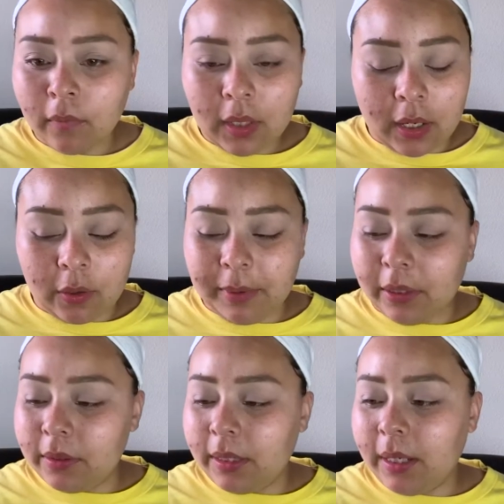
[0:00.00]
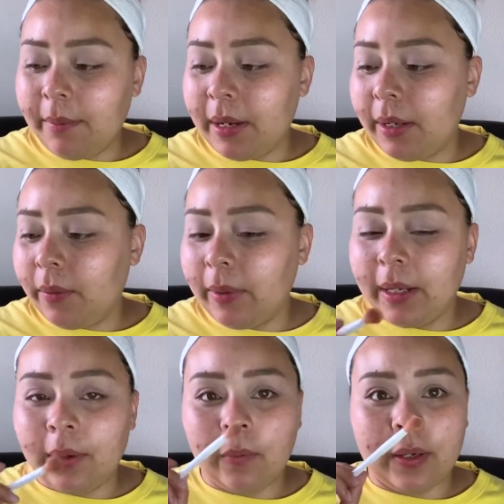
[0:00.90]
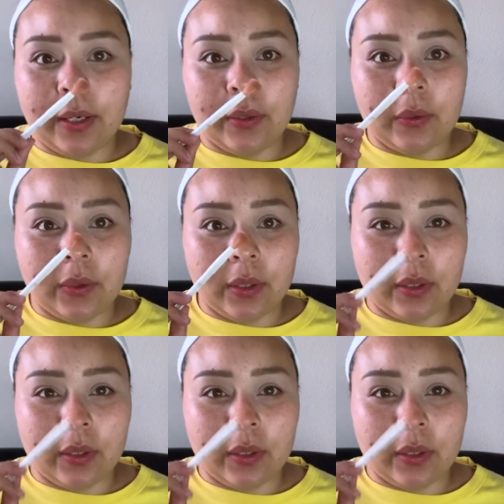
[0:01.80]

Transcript: And I'll be using my Wet n Wild